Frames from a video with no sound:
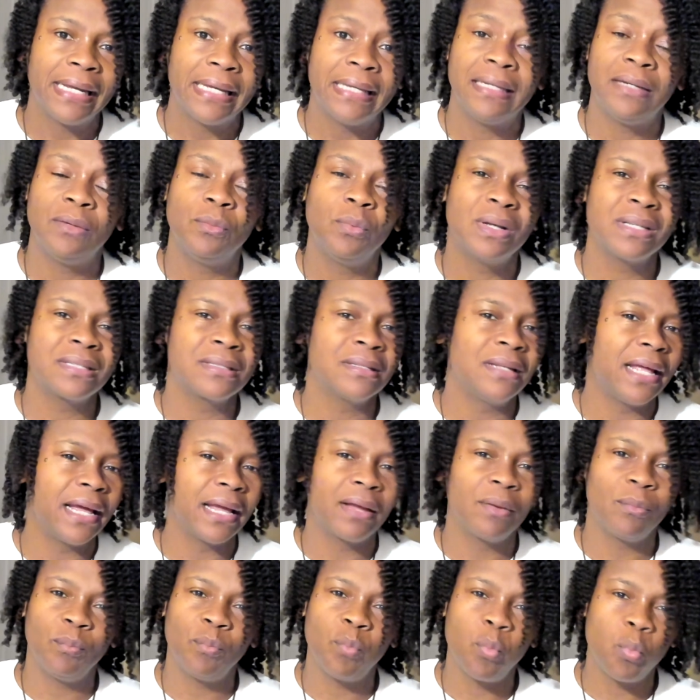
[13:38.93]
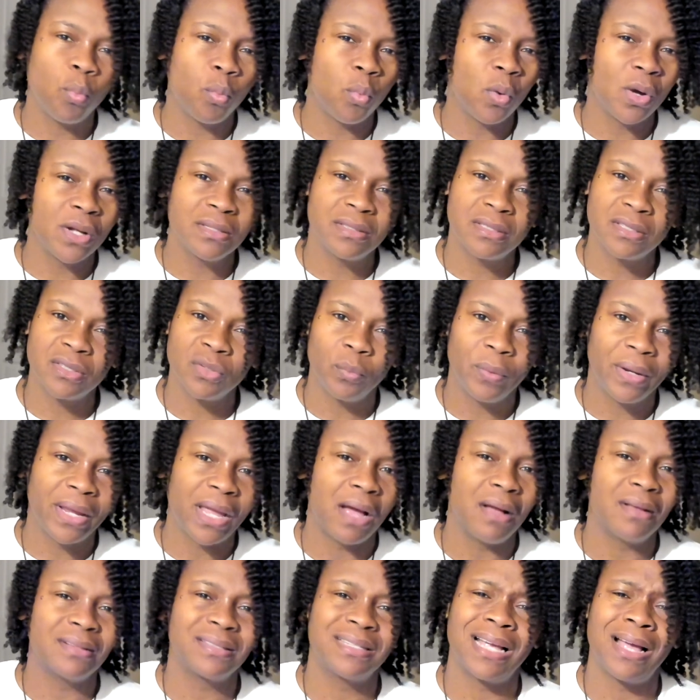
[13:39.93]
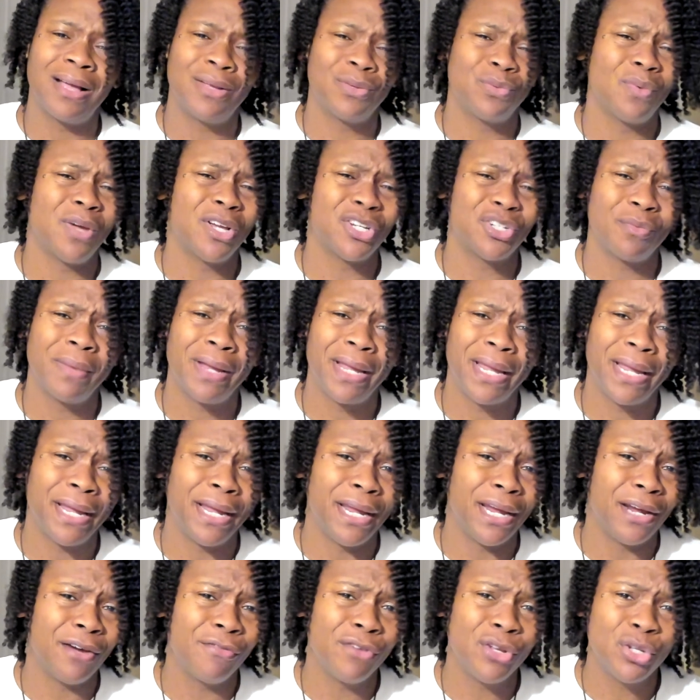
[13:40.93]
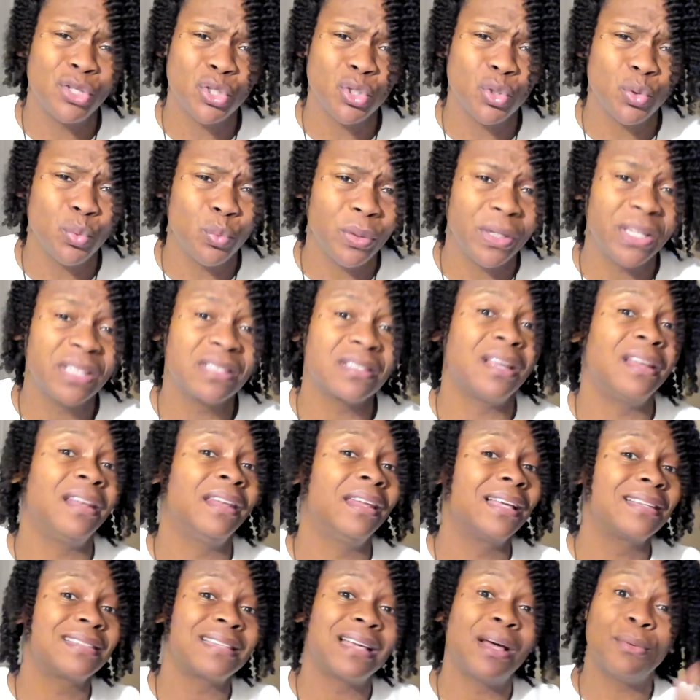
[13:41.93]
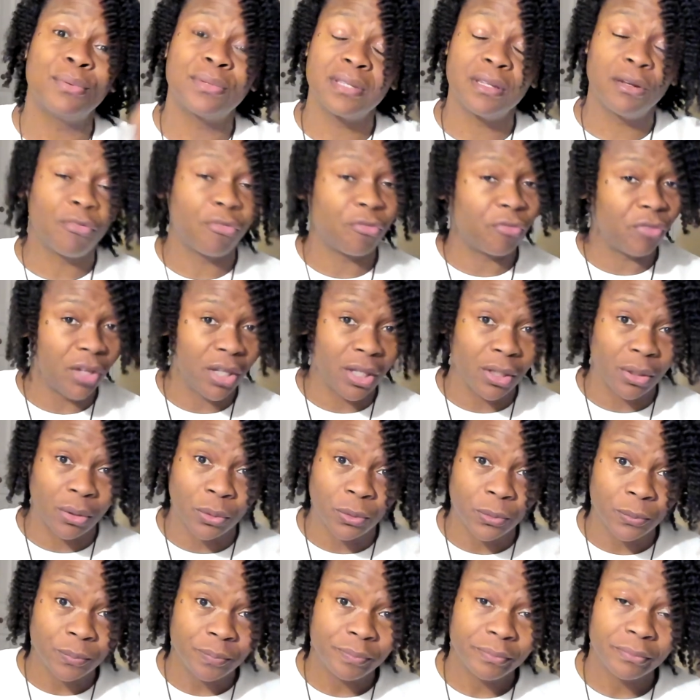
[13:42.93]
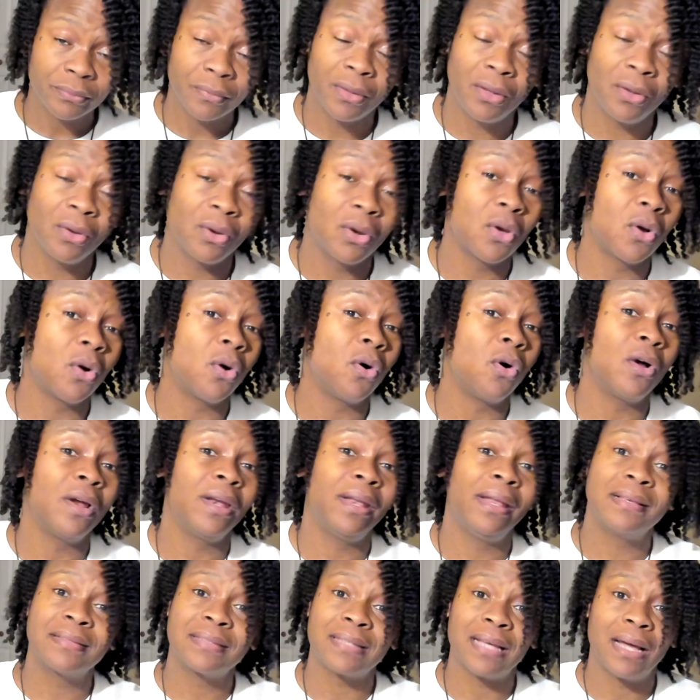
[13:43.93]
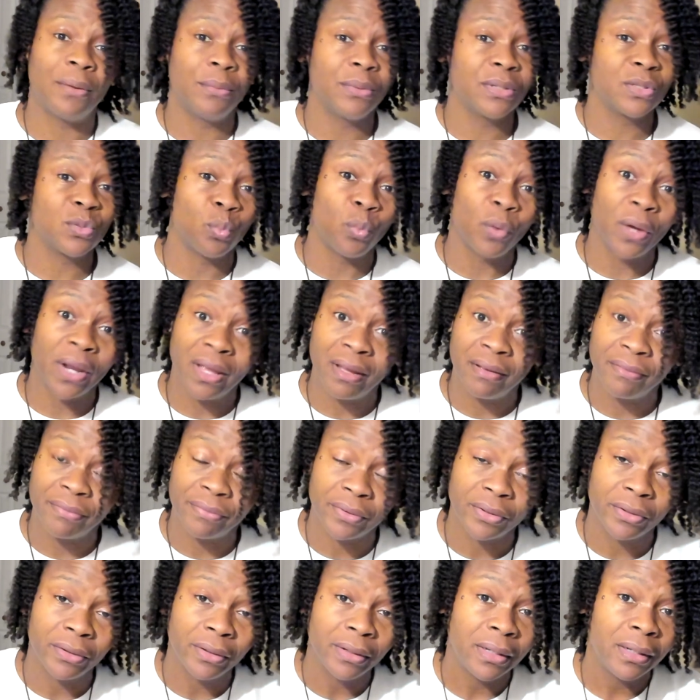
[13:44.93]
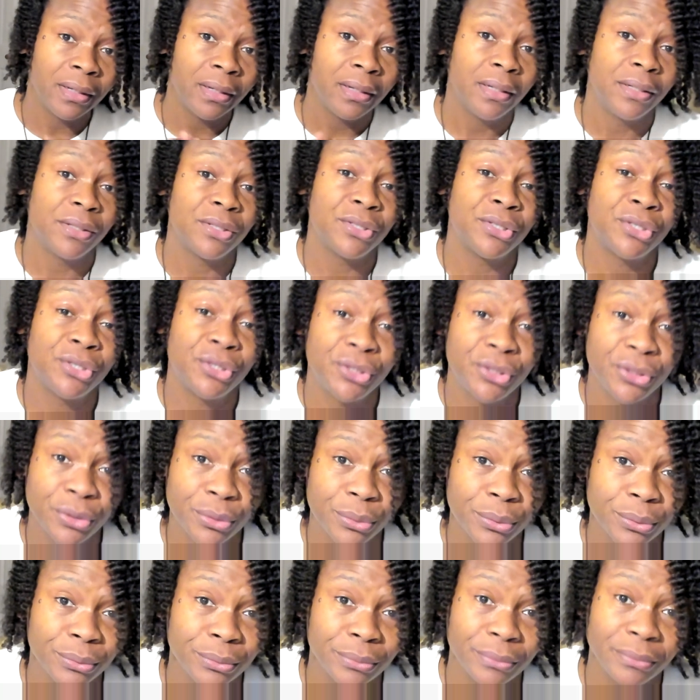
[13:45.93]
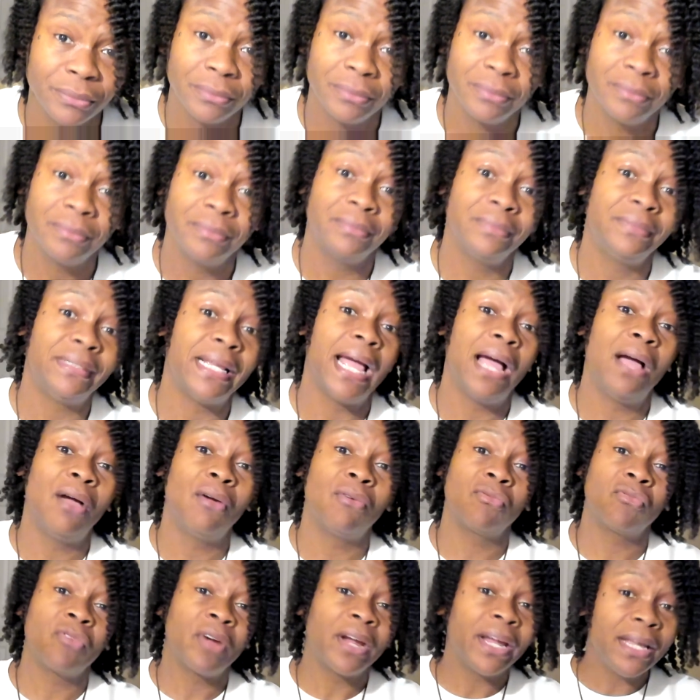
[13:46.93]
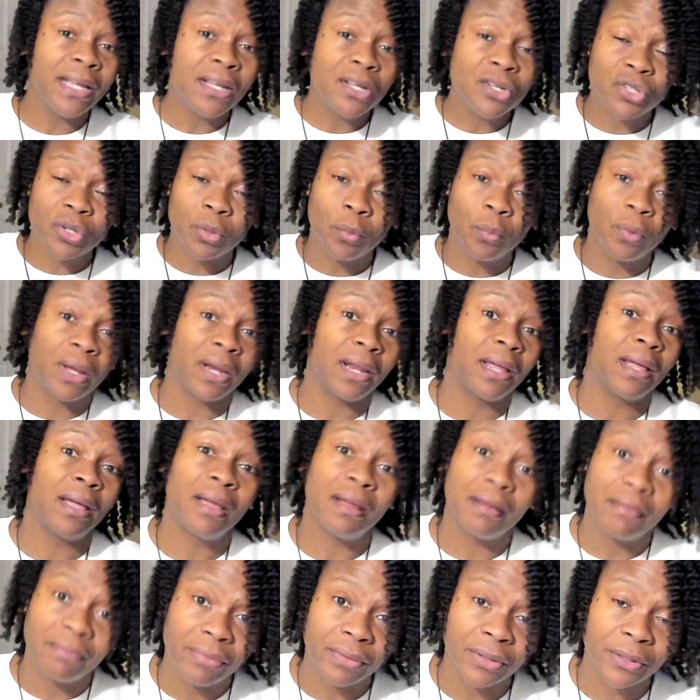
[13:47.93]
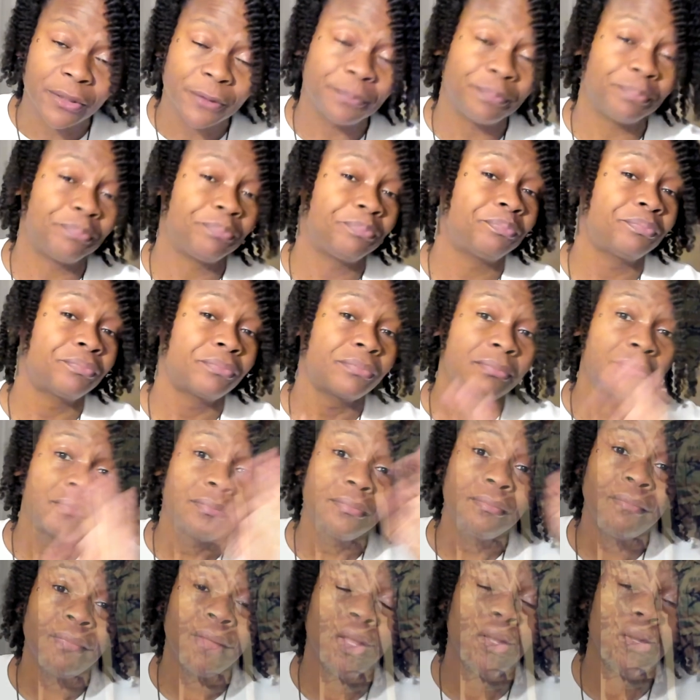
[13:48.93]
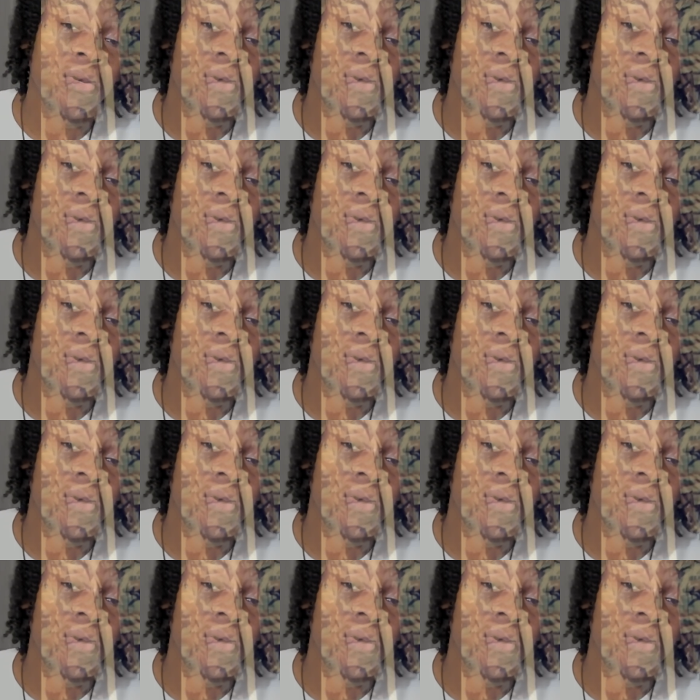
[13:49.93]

It wasn't like once a week. I don't think I was washing my hair every two weeks, unless I was in the field, you know, or unless I was whatever, shoot, downrange or whatever. You